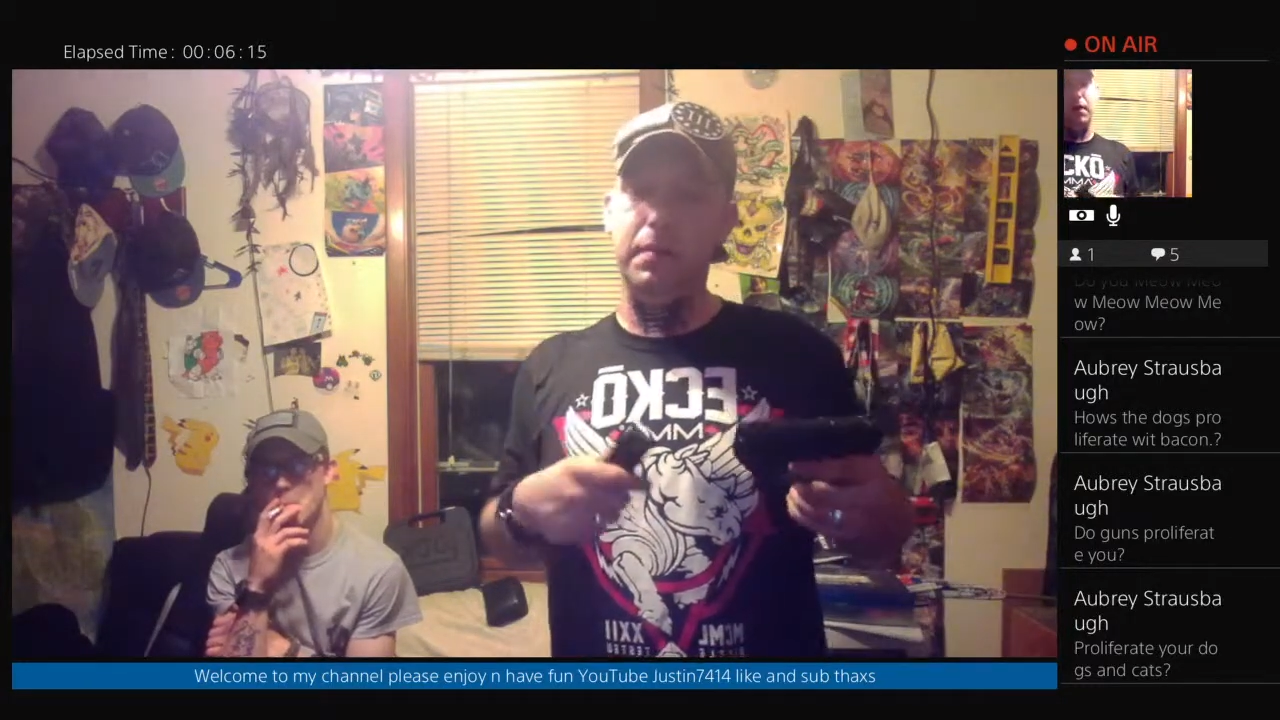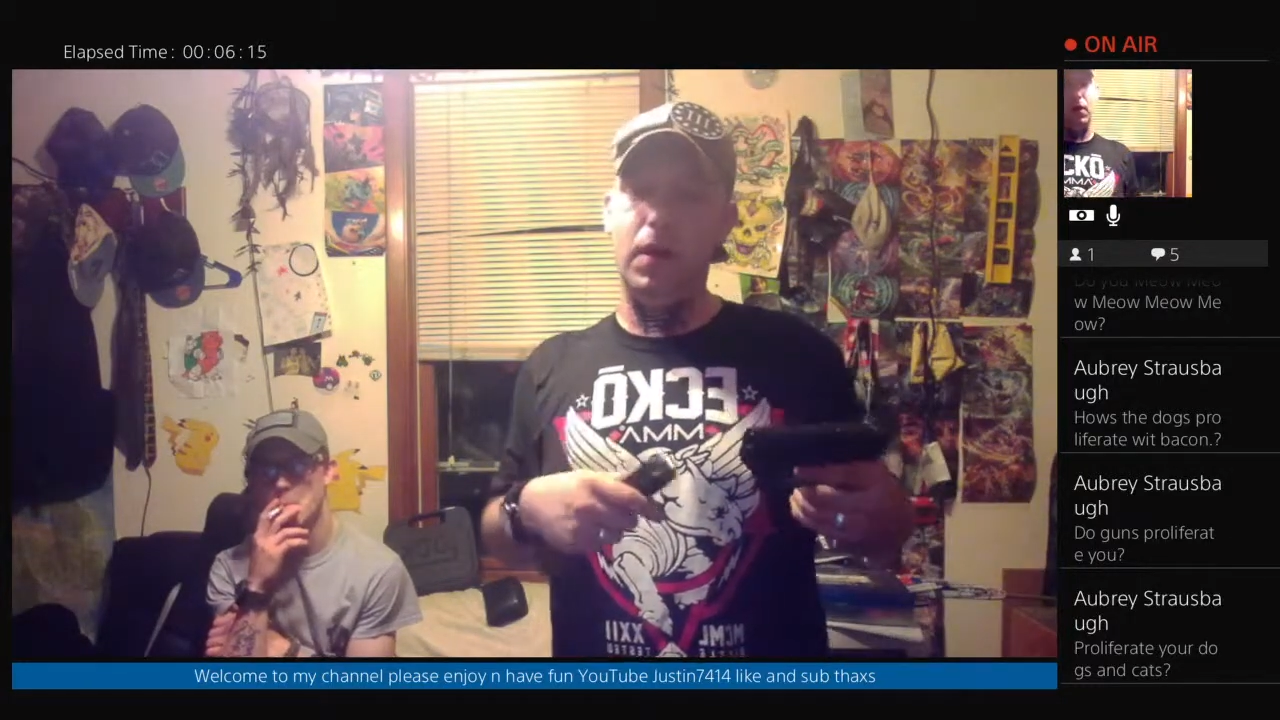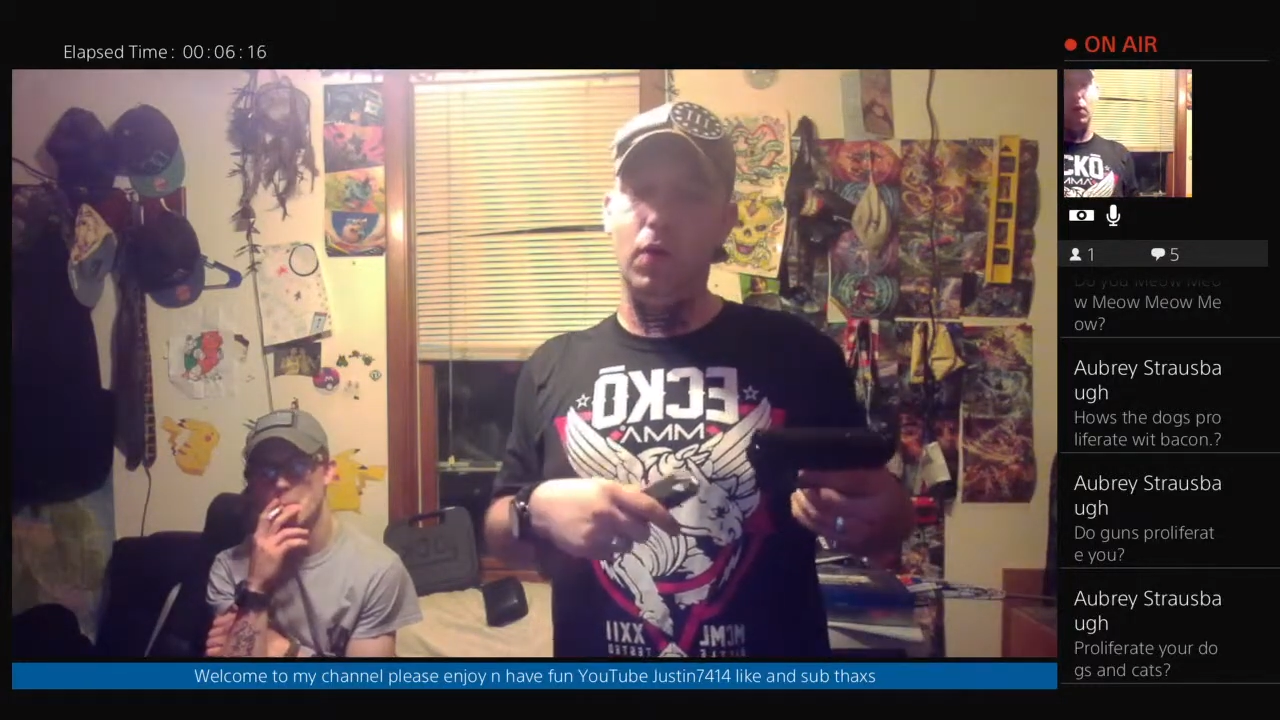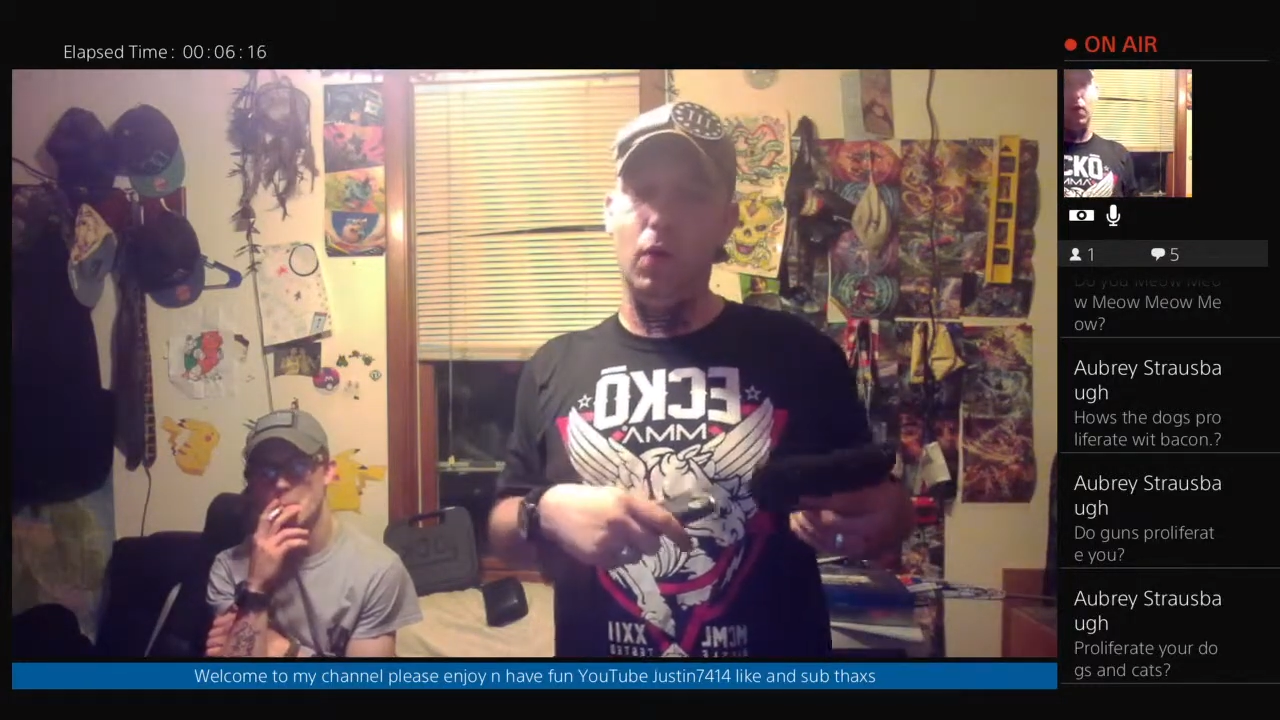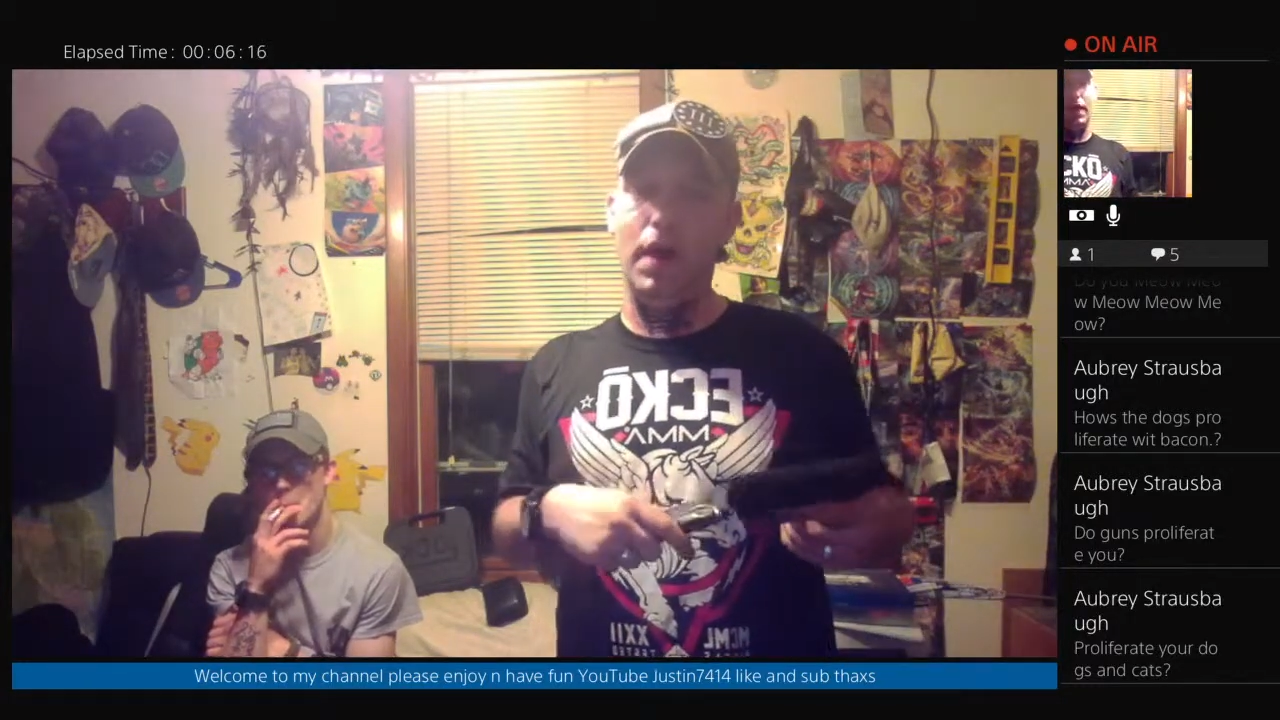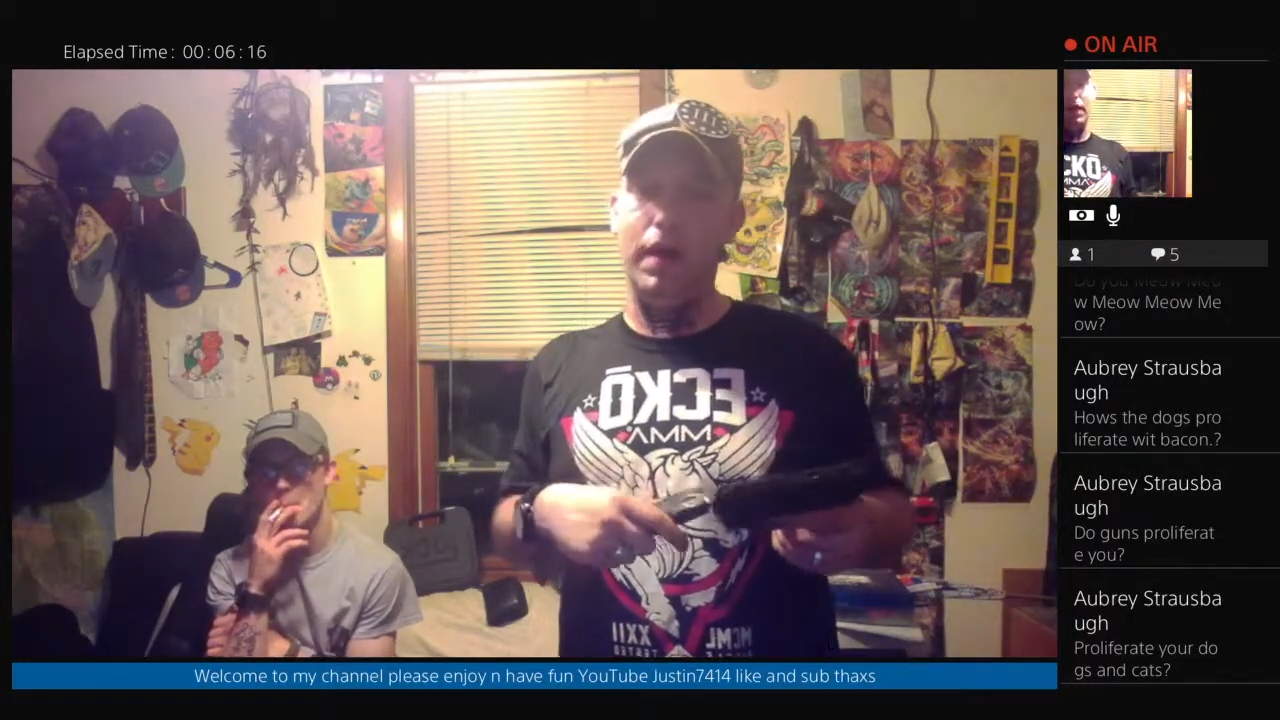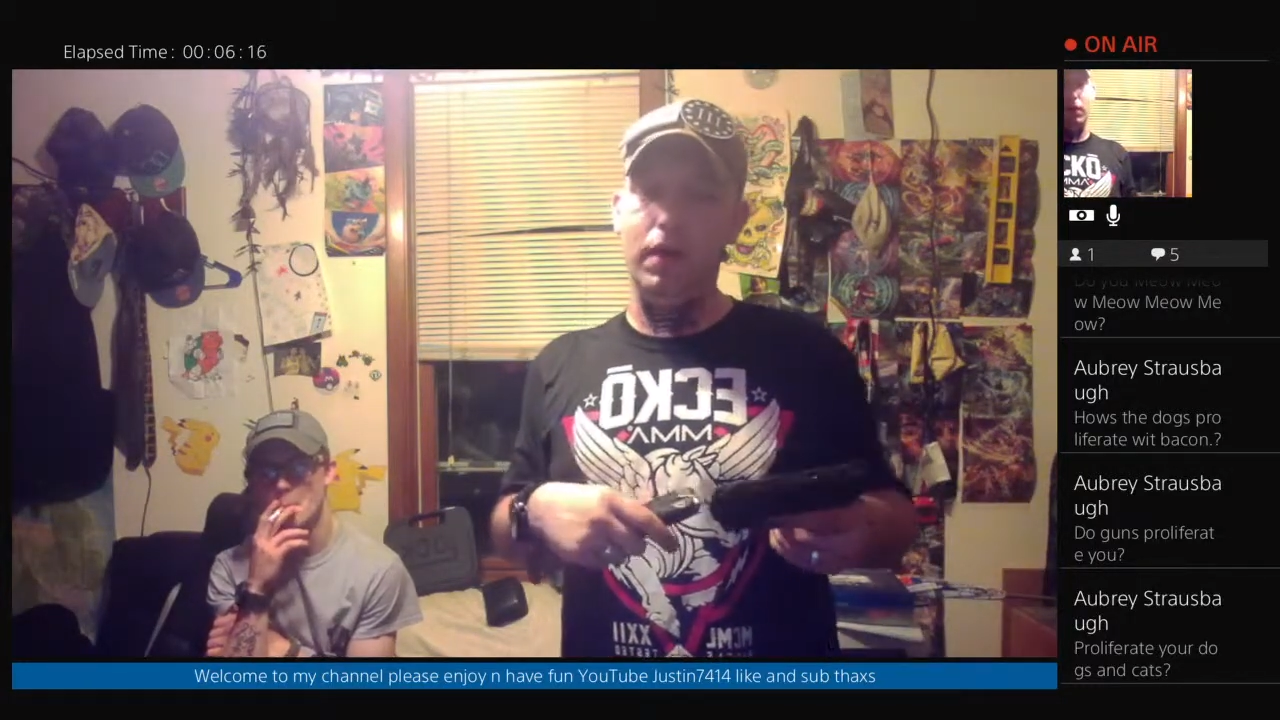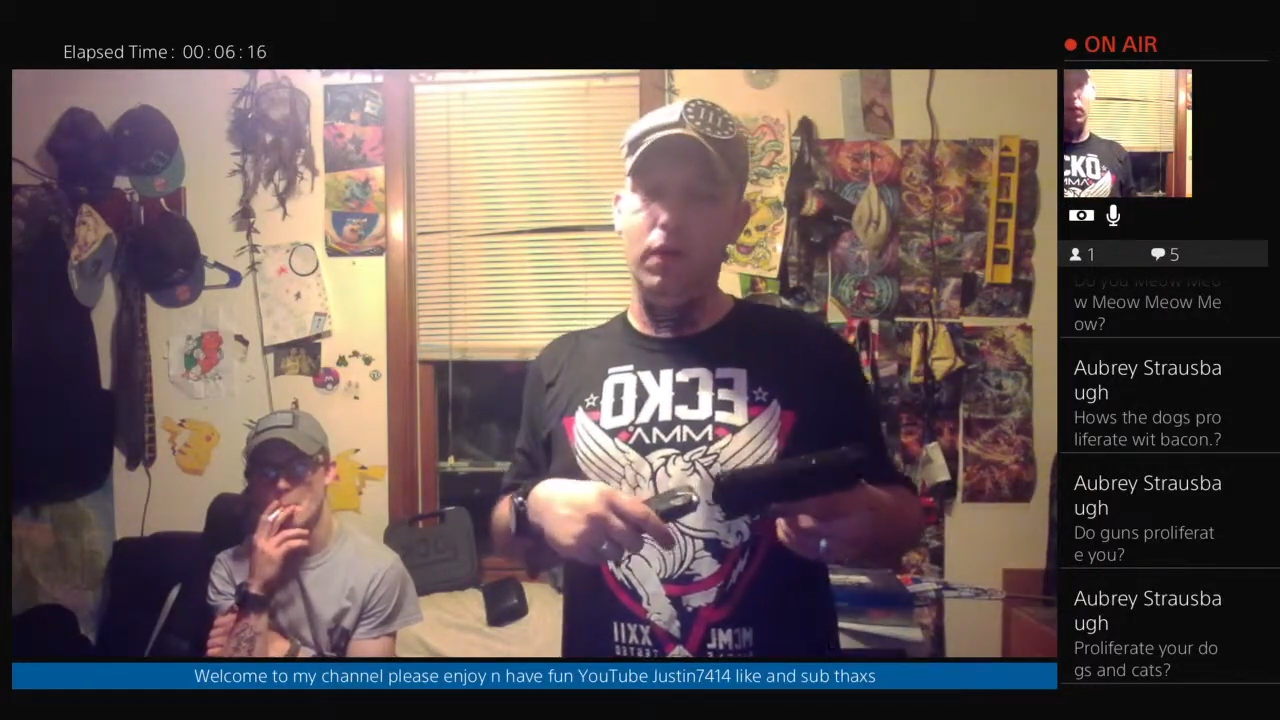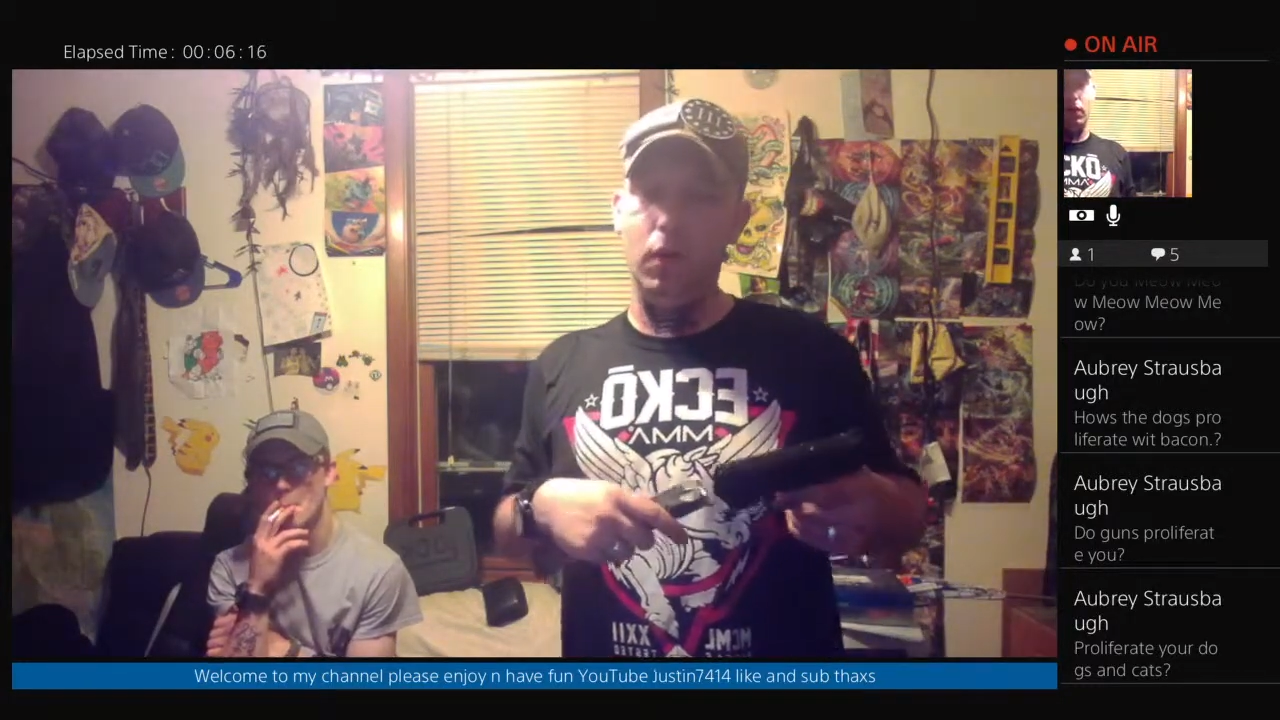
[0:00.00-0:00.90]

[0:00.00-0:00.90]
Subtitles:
amount of weight